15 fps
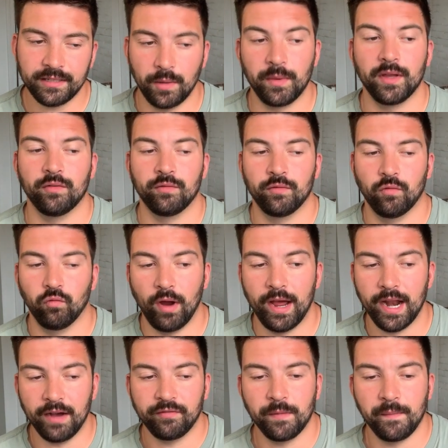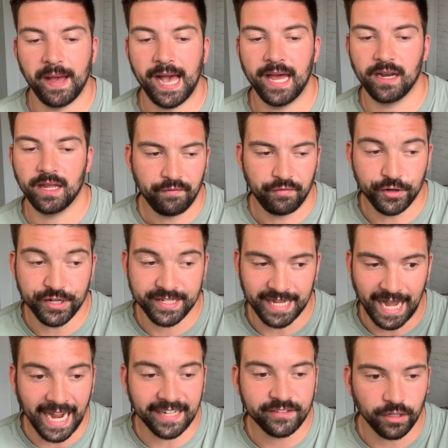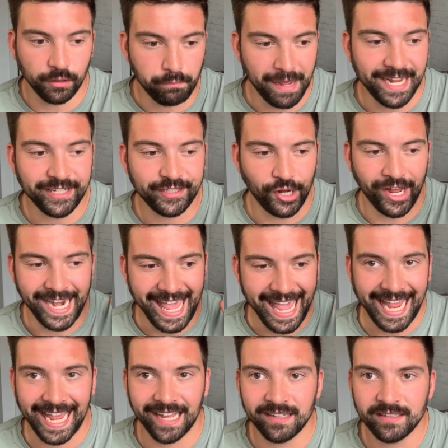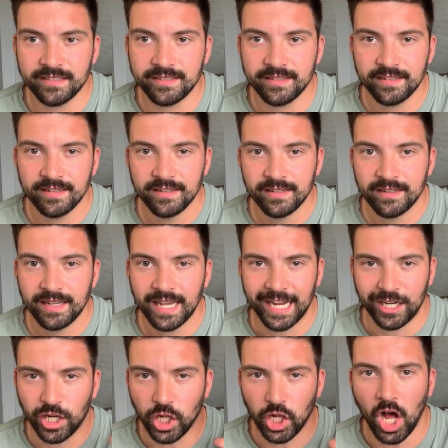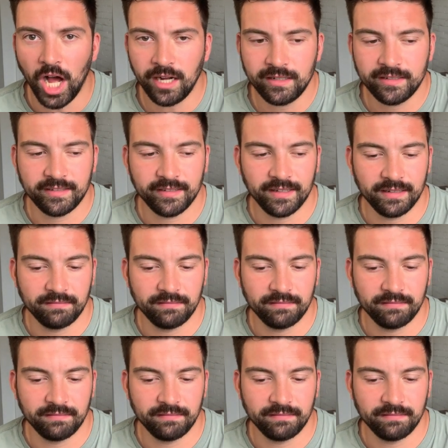I mean, right off the bat, if their designs are based on hands and clocks,